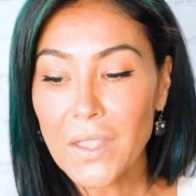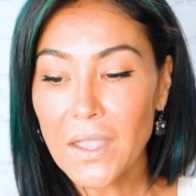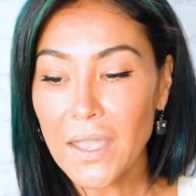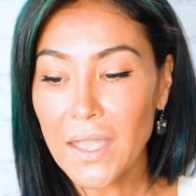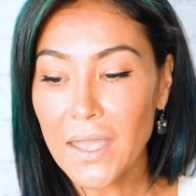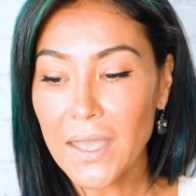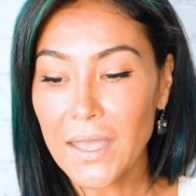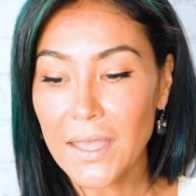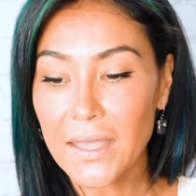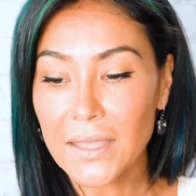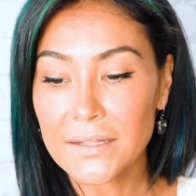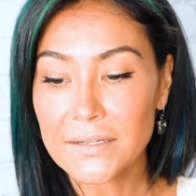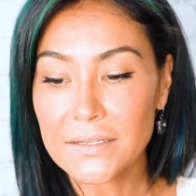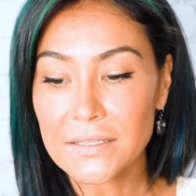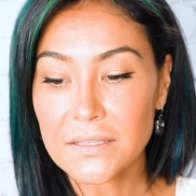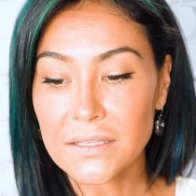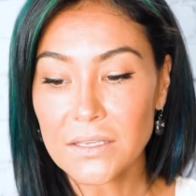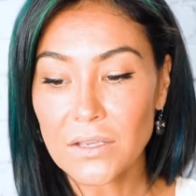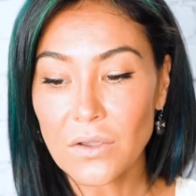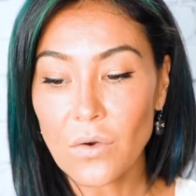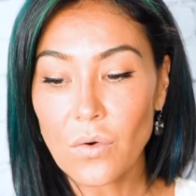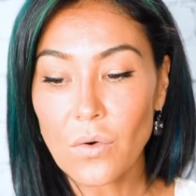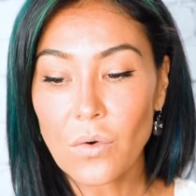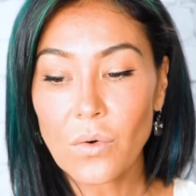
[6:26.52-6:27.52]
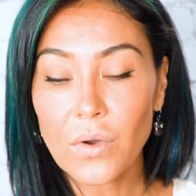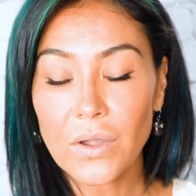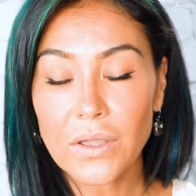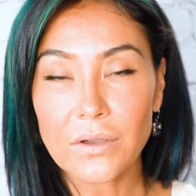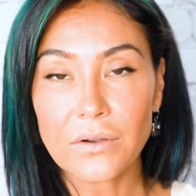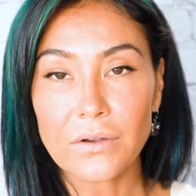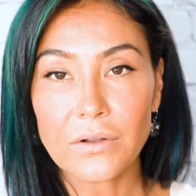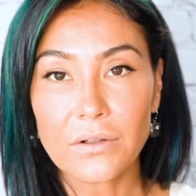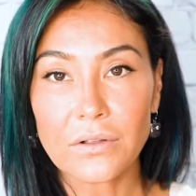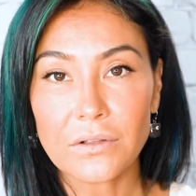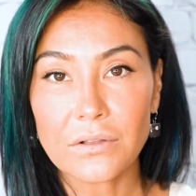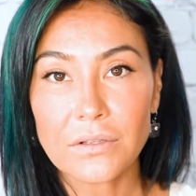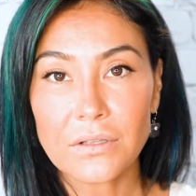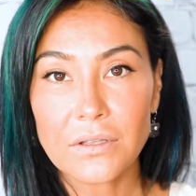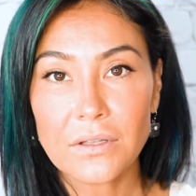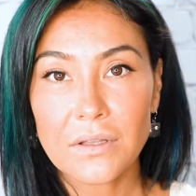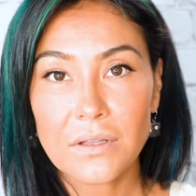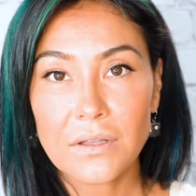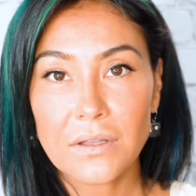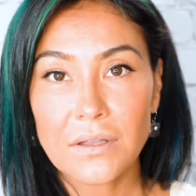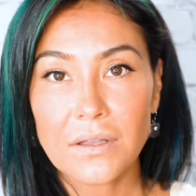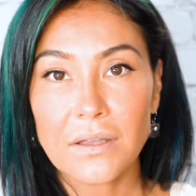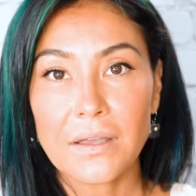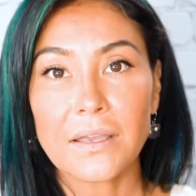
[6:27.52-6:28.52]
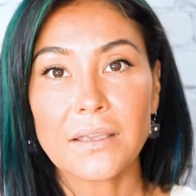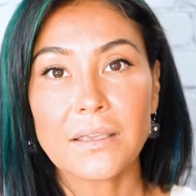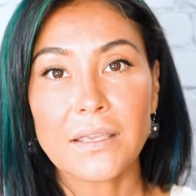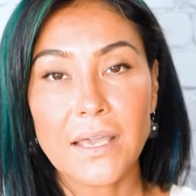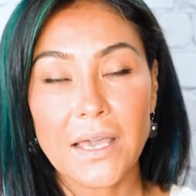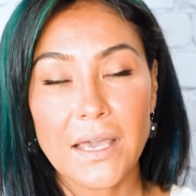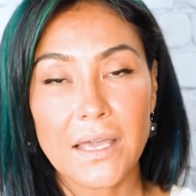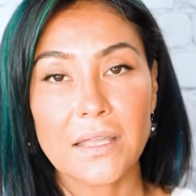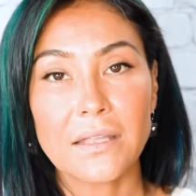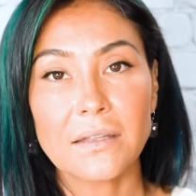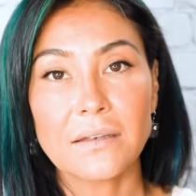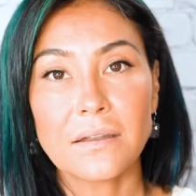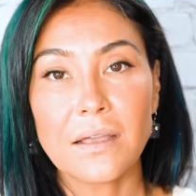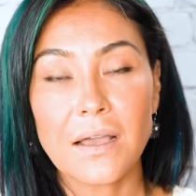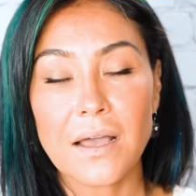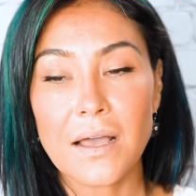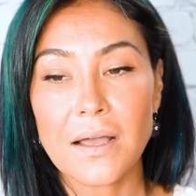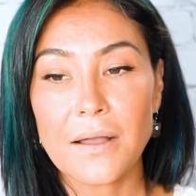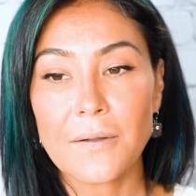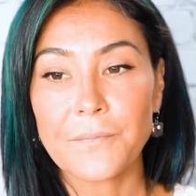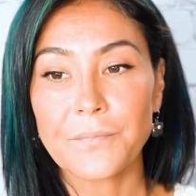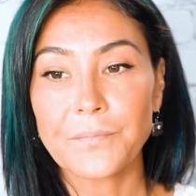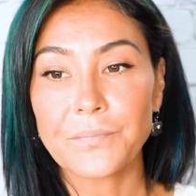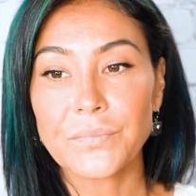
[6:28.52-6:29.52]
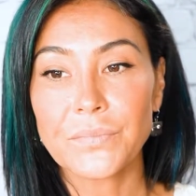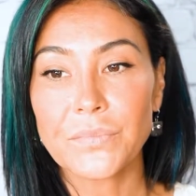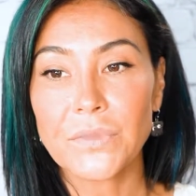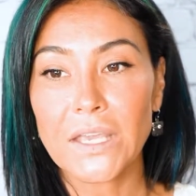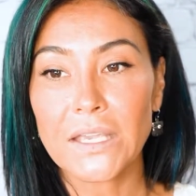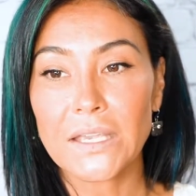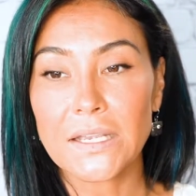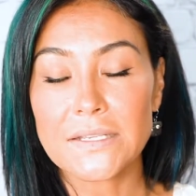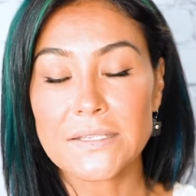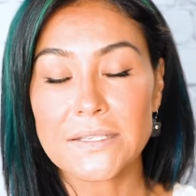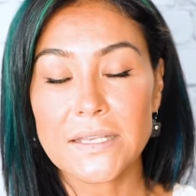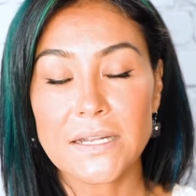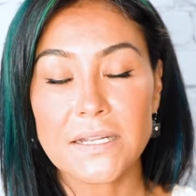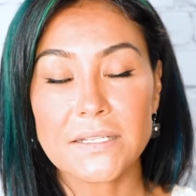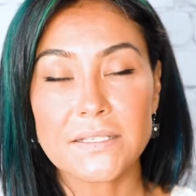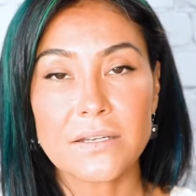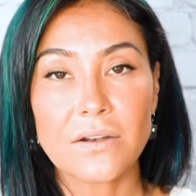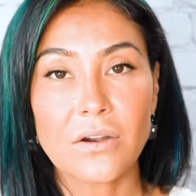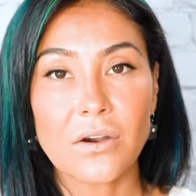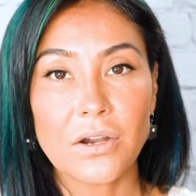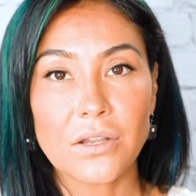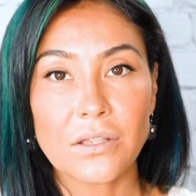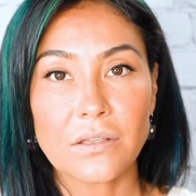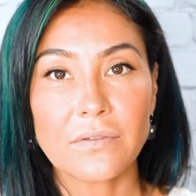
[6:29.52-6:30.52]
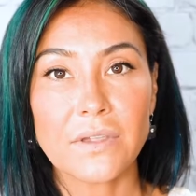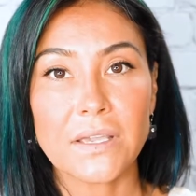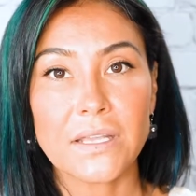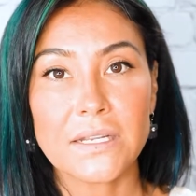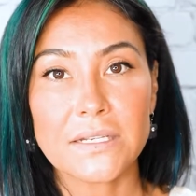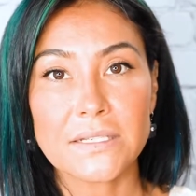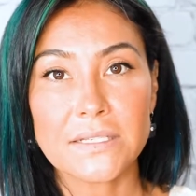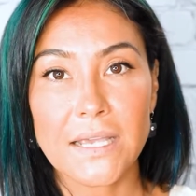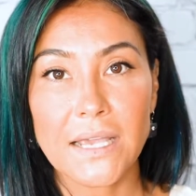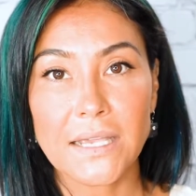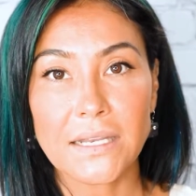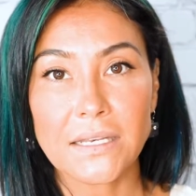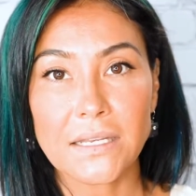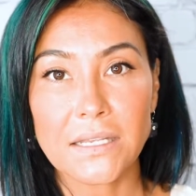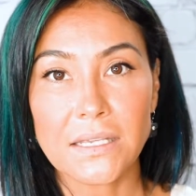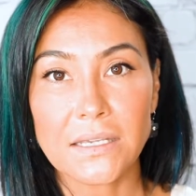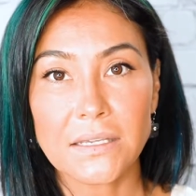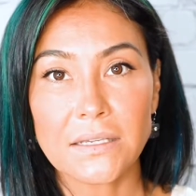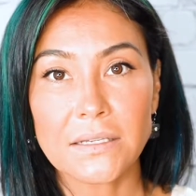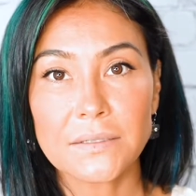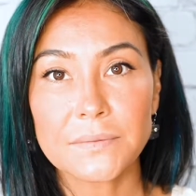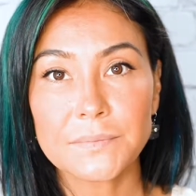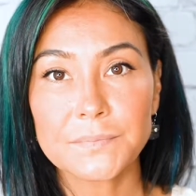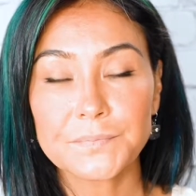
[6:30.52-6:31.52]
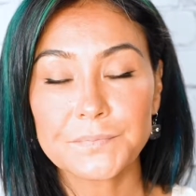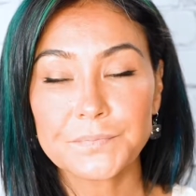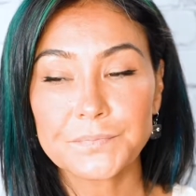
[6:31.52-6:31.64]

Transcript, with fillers: And the oil, again, um, like I said, it's an Ayurvedic technique